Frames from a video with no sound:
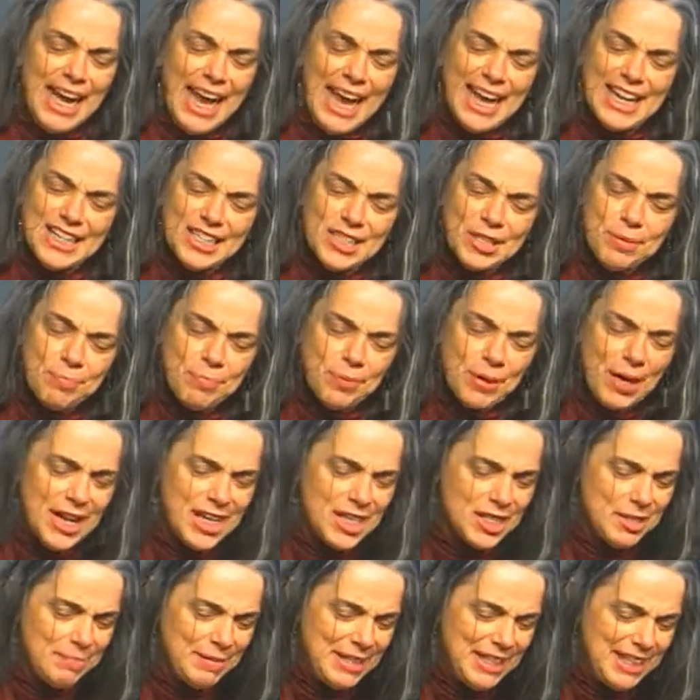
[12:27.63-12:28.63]
and it
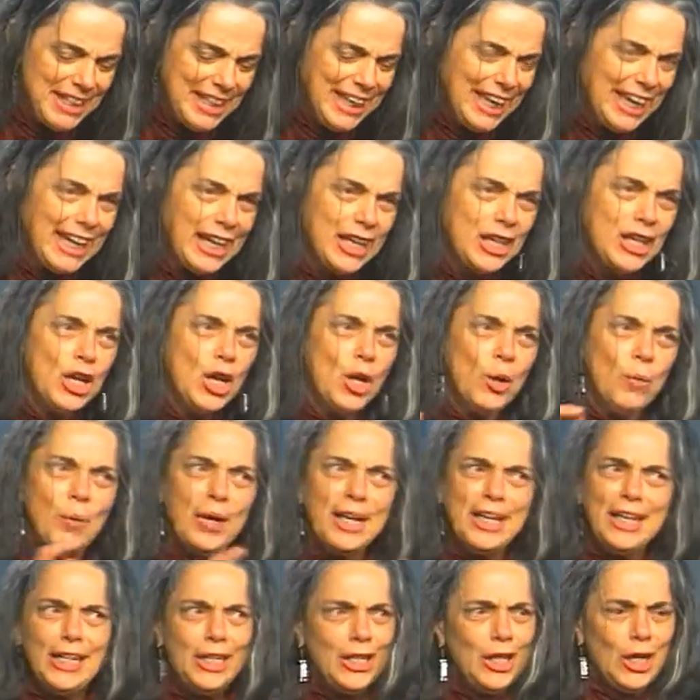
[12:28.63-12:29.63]
surprised me again
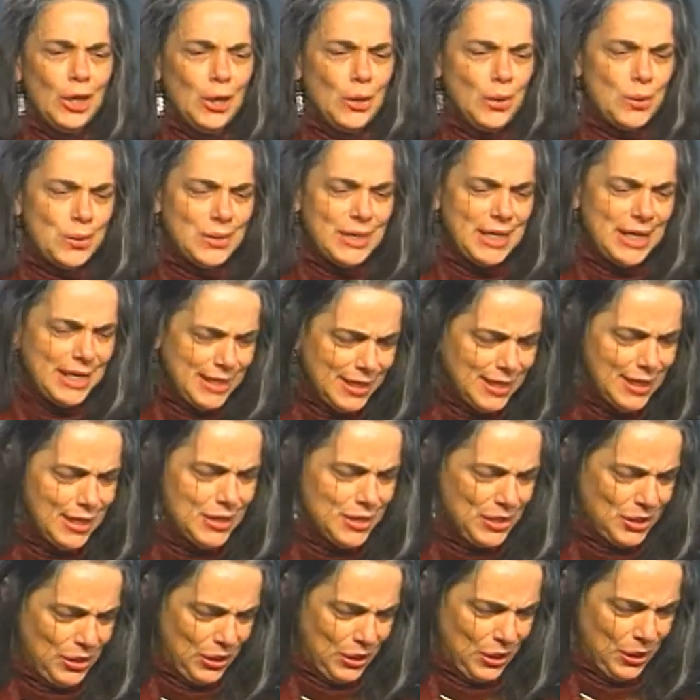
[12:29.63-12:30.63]
what he knows and
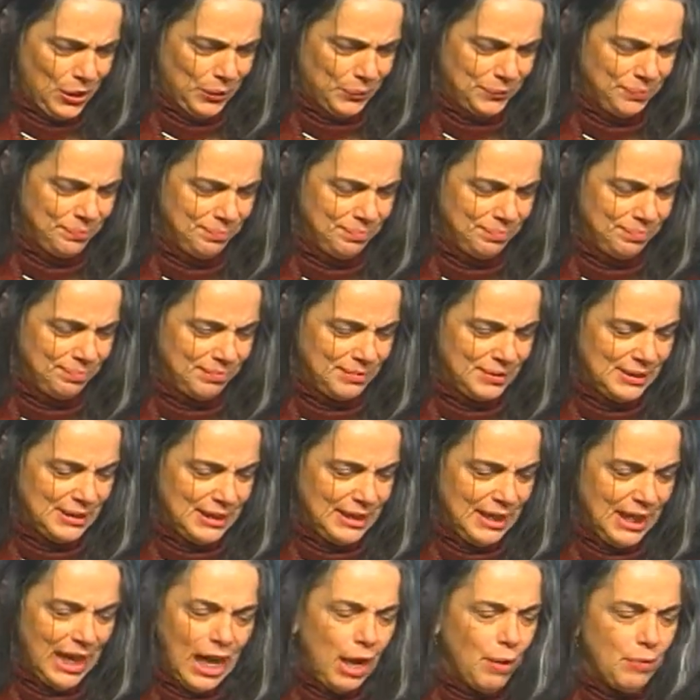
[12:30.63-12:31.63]
doesn't know.
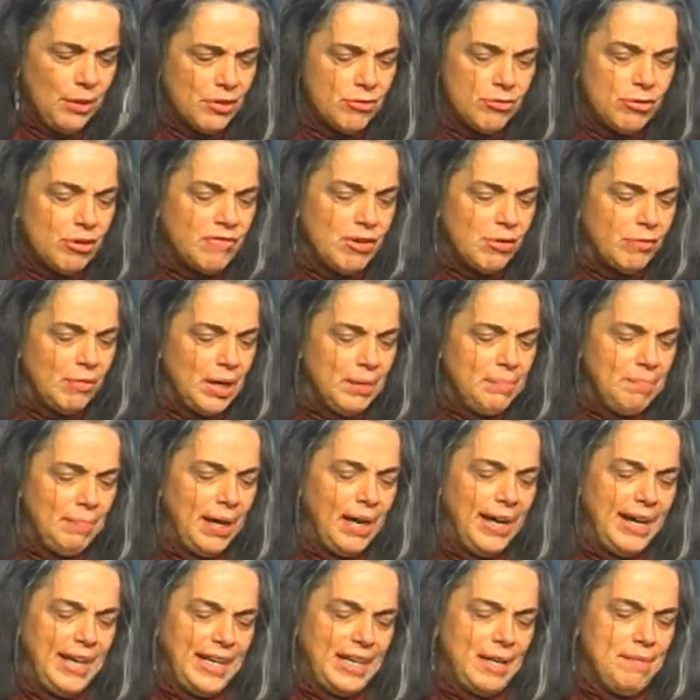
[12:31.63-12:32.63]
I would have driven right
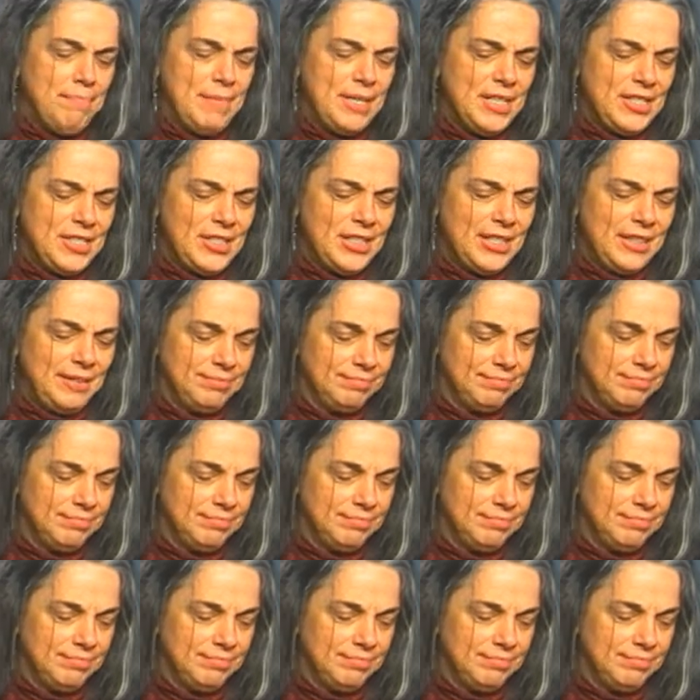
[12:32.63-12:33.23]
by it and missed it.